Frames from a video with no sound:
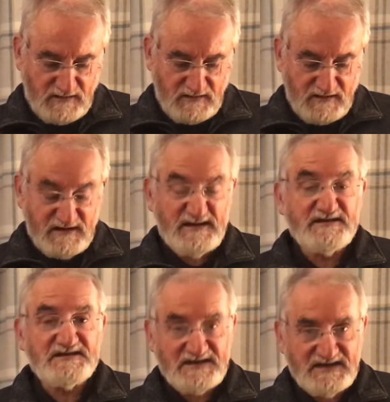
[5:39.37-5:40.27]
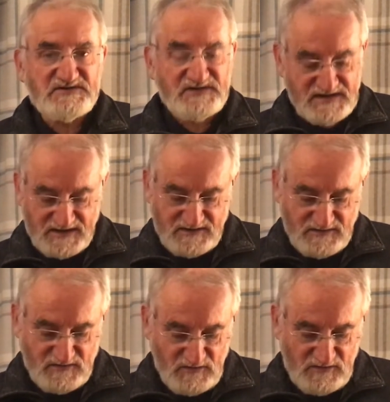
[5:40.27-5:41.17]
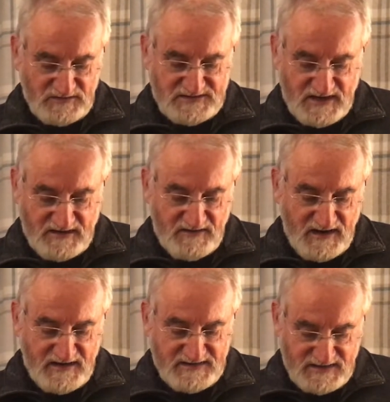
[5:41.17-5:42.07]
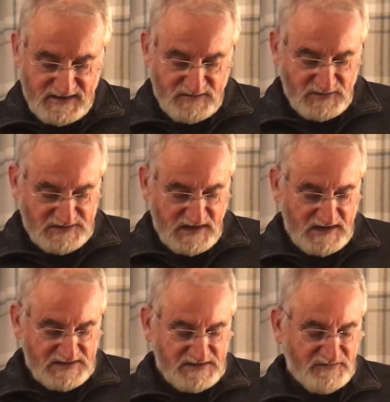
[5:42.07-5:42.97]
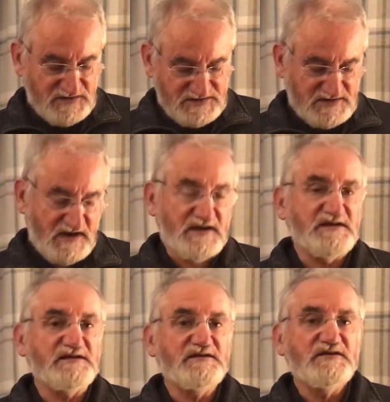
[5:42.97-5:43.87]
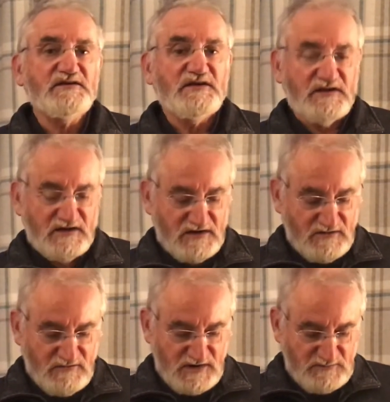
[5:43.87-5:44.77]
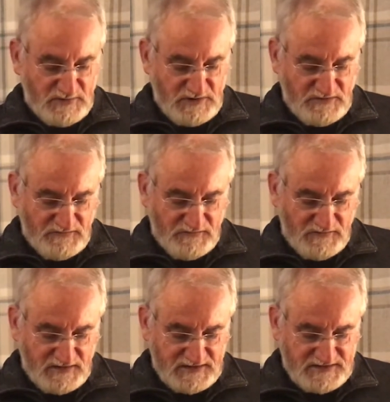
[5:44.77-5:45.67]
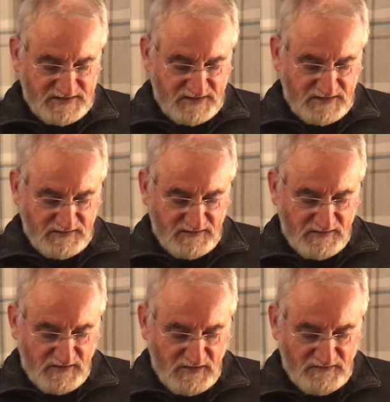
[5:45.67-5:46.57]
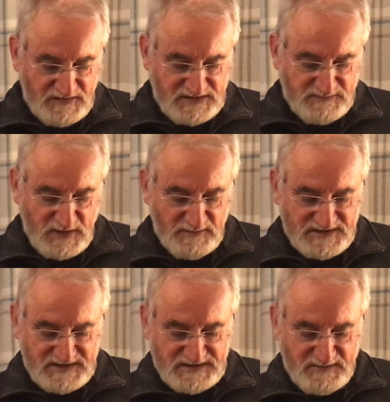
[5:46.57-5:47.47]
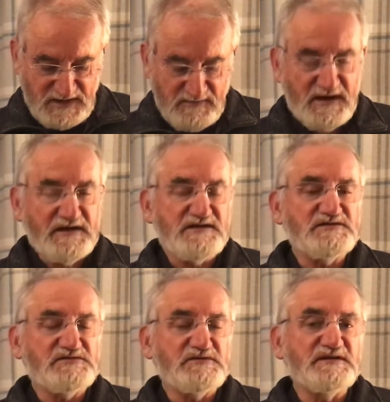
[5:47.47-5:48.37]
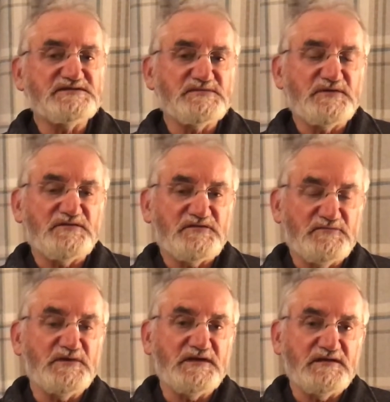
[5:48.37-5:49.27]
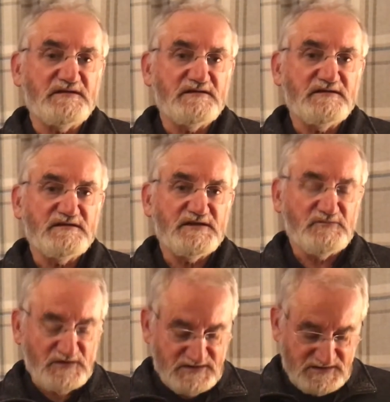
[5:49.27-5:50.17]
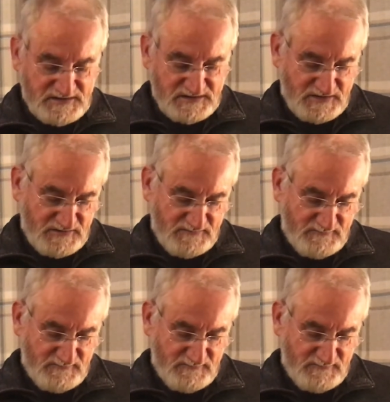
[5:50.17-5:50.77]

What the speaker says: And in today's reading, all Zechariah did was ask for a sign. What proof is there of these promises being made to Elizabeth and me? He wanted to know.